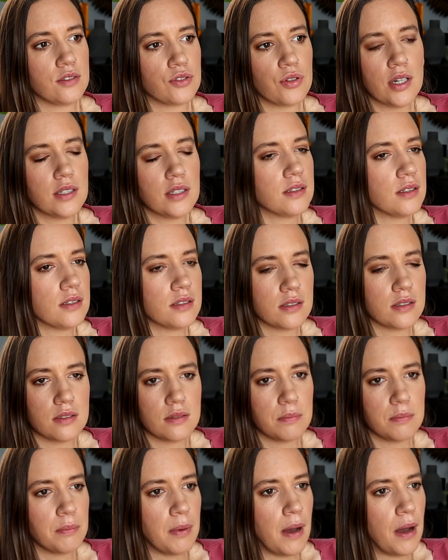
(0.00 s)
Stress
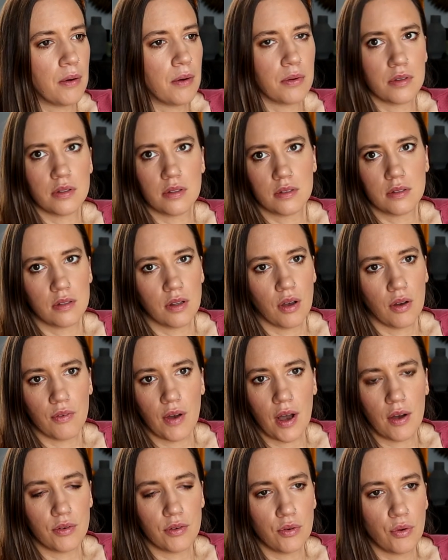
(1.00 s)
is part of
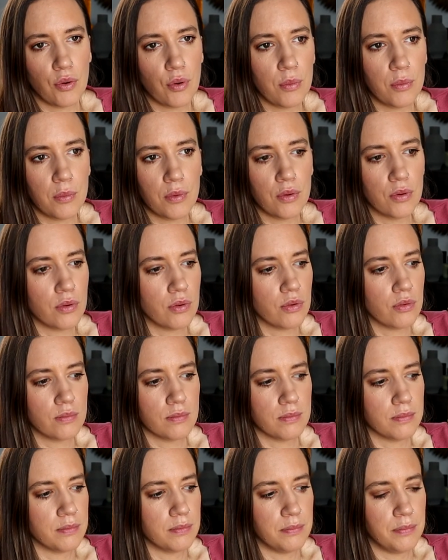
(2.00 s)
our normal
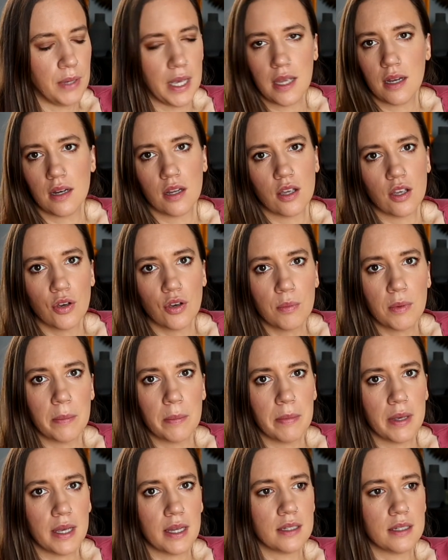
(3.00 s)
being
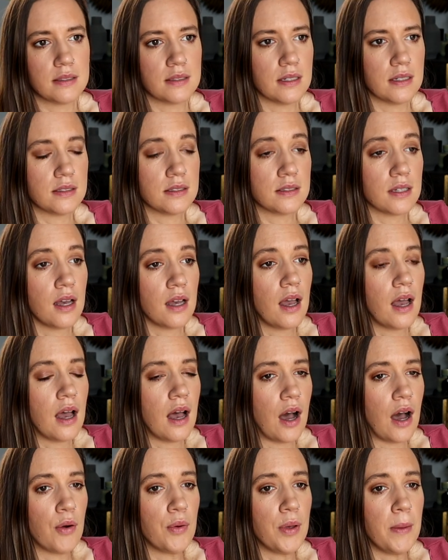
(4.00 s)
human beings, is
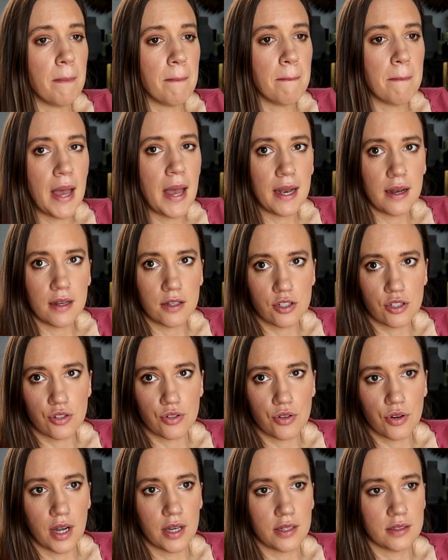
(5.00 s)
how we manage
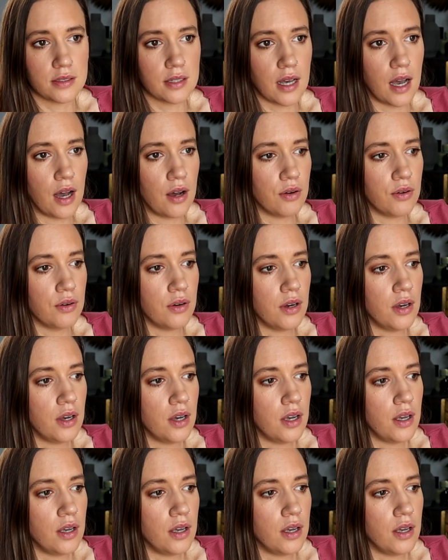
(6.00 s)
stress, how,